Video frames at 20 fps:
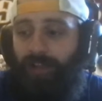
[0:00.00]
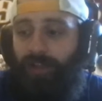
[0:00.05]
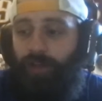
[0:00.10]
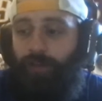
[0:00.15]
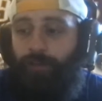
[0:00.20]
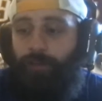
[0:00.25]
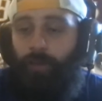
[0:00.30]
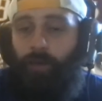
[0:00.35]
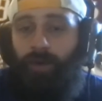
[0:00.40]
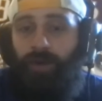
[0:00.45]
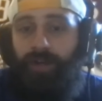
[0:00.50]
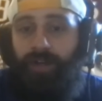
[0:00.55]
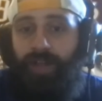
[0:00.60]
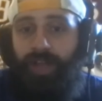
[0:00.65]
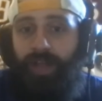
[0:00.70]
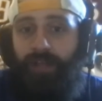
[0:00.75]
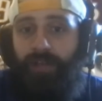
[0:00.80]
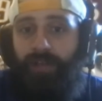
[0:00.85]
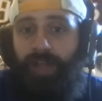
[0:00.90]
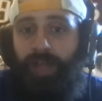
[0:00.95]
look forward to
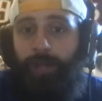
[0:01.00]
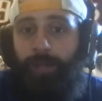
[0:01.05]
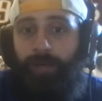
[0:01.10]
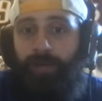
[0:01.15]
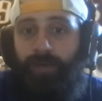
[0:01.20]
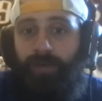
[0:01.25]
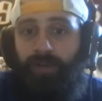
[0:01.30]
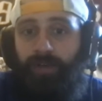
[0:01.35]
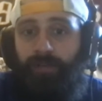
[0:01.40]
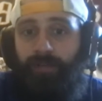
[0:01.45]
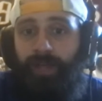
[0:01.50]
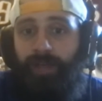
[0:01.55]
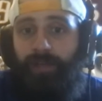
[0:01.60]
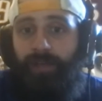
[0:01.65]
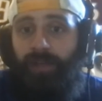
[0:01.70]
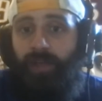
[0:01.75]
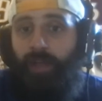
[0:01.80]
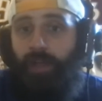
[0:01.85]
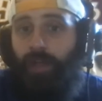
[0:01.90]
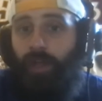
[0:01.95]
that? The opportunity to
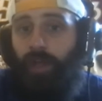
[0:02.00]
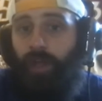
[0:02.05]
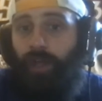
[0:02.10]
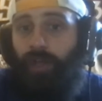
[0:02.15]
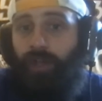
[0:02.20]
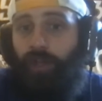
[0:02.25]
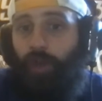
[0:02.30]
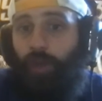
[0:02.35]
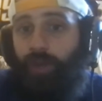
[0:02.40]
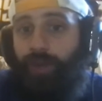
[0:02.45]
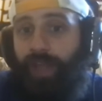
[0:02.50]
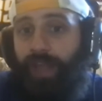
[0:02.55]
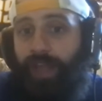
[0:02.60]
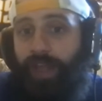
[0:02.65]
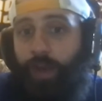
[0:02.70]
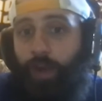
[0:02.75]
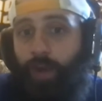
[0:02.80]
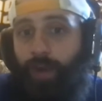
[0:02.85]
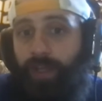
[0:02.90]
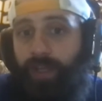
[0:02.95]
maybe unload that
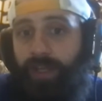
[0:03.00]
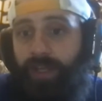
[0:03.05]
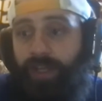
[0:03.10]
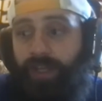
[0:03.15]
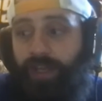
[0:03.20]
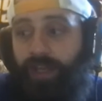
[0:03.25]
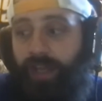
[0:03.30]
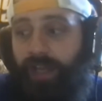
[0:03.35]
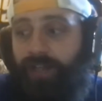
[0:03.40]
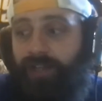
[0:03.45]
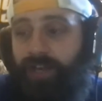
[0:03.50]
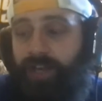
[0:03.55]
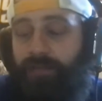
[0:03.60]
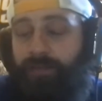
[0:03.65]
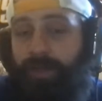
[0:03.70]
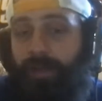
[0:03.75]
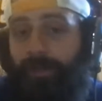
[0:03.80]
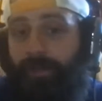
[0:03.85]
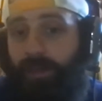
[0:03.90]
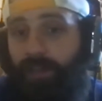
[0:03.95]
Cody Eakin contract,
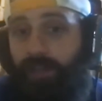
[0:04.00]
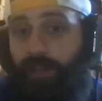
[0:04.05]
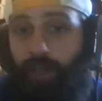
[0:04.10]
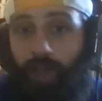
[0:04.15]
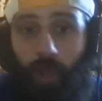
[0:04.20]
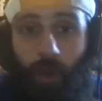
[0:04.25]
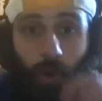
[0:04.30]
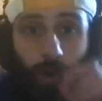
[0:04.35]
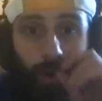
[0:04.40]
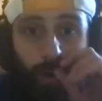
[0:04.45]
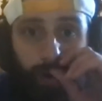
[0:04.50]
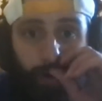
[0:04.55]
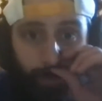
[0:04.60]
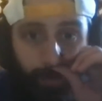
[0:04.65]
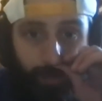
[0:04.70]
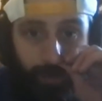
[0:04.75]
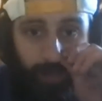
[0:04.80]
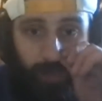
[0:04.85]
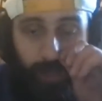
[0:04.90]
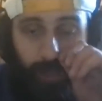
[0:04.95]
maybe unload.
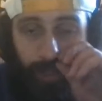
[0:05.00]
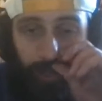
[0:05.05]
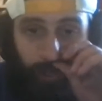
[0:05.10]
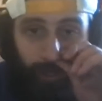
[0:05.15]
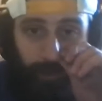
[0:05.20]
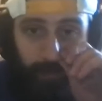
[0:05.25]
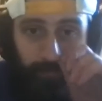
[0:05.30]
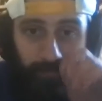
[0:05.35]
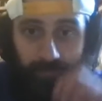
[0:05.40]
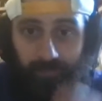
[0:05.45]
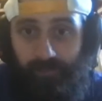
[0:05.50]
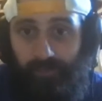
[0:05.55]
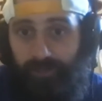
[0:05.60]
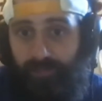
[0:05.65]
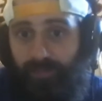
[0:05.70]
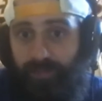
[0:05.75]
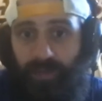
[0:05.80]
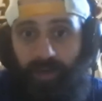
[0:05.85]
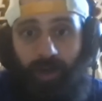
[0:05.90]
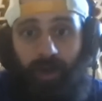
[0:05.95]

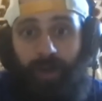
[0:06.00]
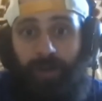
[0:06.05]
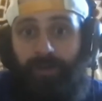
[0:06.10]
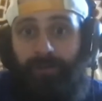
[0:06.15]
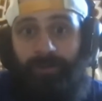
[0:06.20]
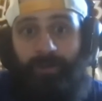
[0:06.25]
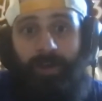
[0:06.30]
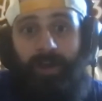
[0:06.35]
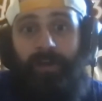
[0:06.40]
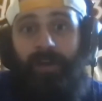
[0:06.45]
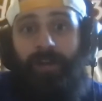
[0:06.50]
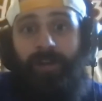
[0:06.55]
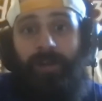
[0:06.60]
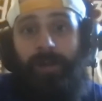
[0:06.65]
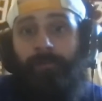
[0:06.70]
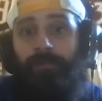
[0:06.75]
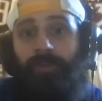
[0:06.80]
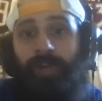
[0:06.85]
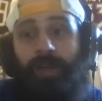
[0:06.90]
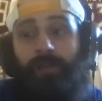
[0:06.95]
It's very.
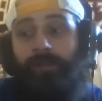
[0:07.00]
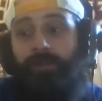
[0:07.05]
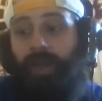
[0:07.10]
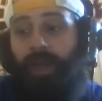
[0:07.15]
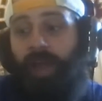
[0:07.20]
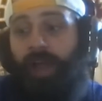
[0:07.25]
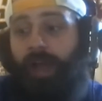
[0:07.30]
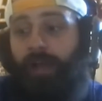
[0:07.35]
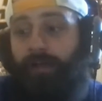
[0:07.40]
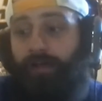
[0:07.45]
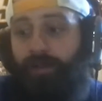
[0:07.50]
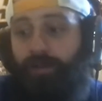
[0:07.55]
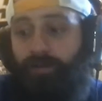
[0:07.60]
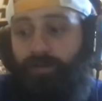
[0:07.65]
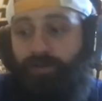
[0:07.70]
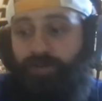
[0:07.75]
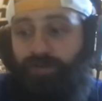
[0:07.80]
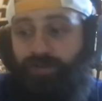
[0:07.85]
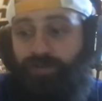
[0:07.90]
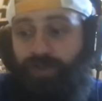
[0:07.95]
I'm
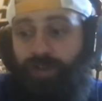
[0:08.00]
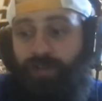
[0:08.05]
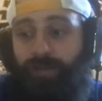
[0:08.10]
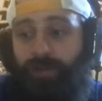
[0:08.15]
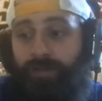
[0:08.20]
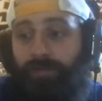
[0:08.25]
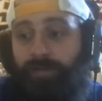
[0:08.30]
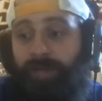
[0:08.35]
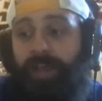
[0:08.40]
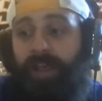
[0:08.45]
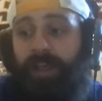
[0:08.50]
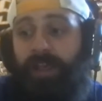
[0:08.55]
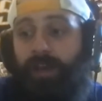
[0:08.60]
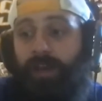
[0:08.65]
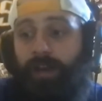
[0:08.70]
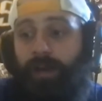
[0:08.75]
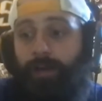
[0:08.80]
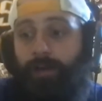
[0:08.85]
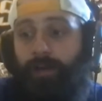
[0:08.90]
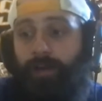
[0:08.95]
dreaming big
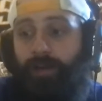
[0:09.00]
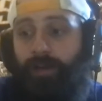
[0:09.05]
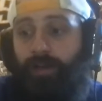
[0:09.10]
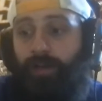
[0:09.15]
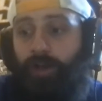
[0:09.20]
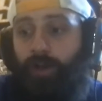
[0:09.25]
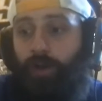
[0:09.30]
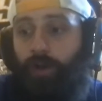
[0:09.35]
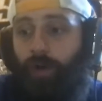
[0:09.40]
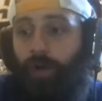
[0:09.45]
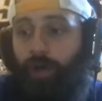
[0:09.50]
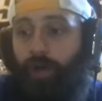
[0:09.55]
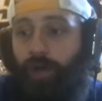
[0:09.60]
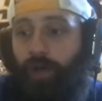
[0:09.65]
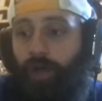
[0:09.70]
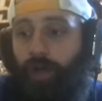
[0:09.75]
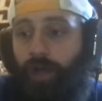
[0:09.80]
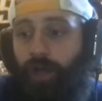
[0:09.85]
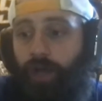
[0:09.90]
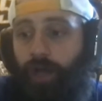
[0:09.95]
here, but
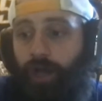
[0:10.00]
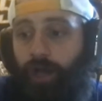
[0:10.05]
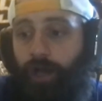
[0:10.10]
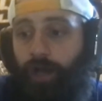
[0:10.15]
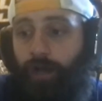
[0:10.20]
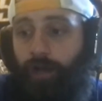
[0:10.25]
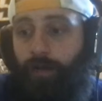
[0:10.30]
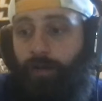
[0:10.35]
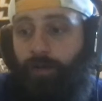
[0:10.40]
a